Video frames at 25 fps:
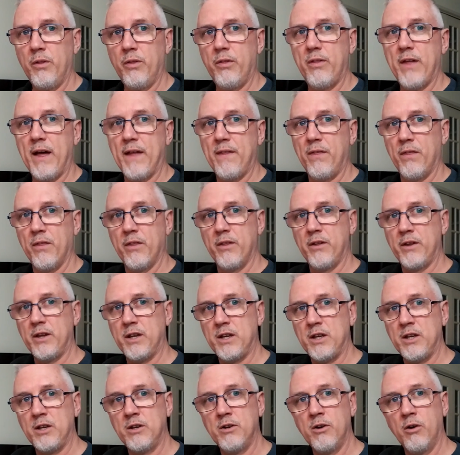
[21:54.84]
than
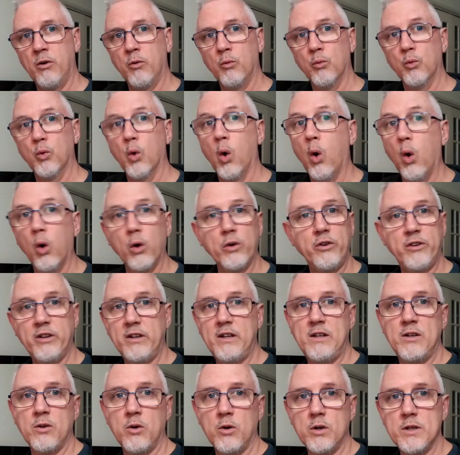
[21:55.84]
the raw
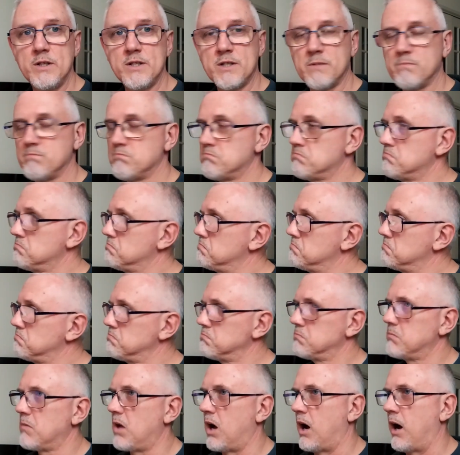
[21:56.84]
denoise?
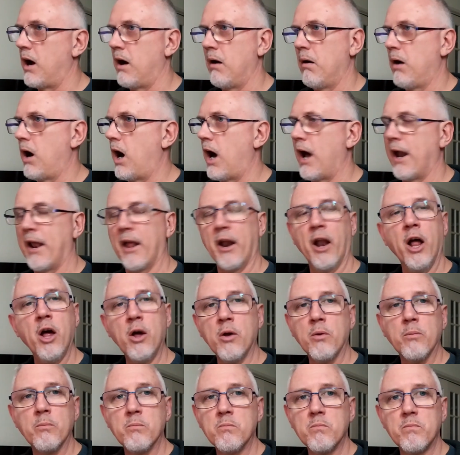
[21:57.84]
I don't
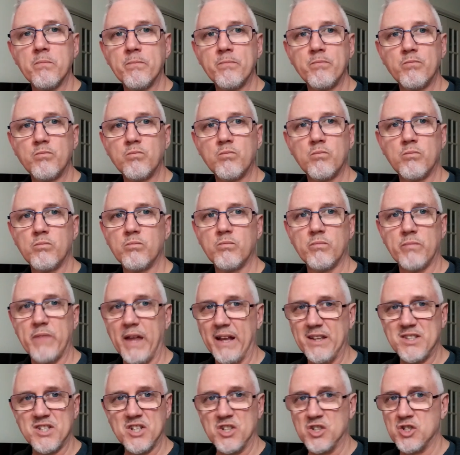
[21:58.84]
know.
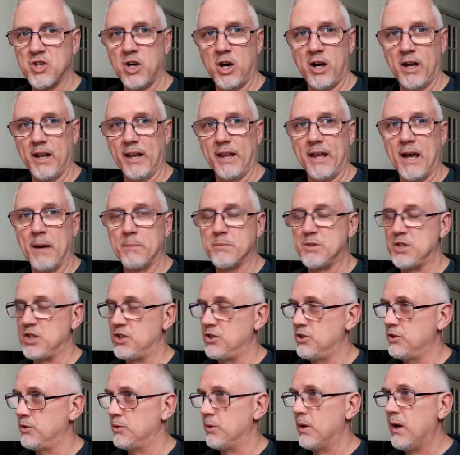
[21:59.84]
That's entirely up to
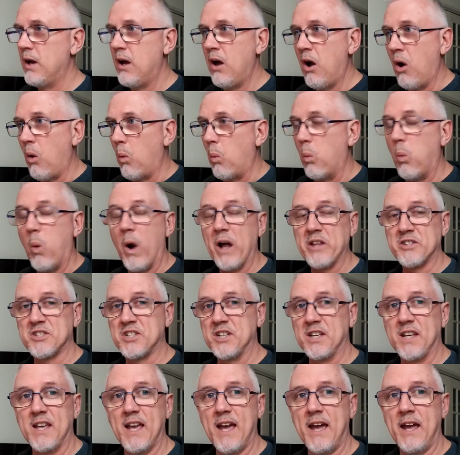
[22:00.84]
you. Once
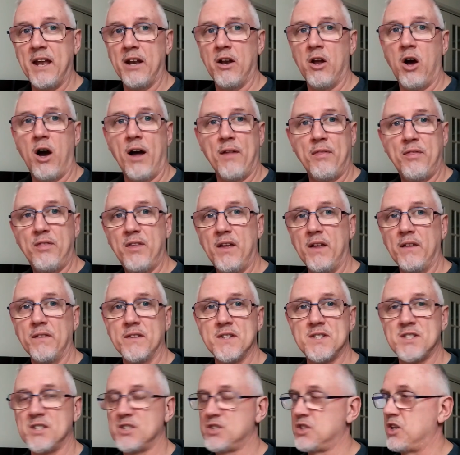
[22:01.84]
again, I think
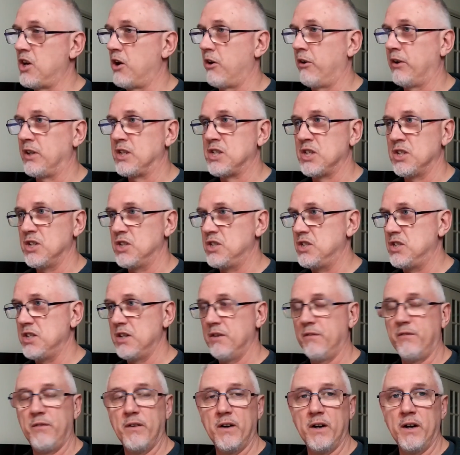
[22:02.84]
this is going to
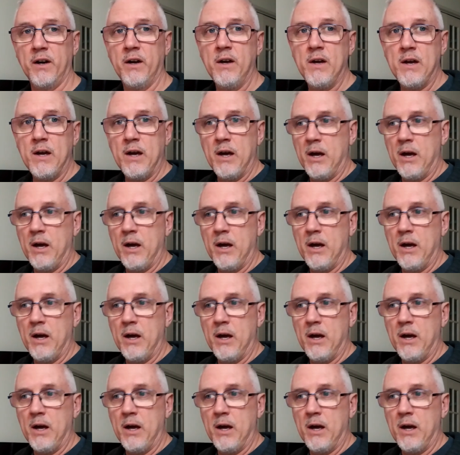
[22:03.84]
differ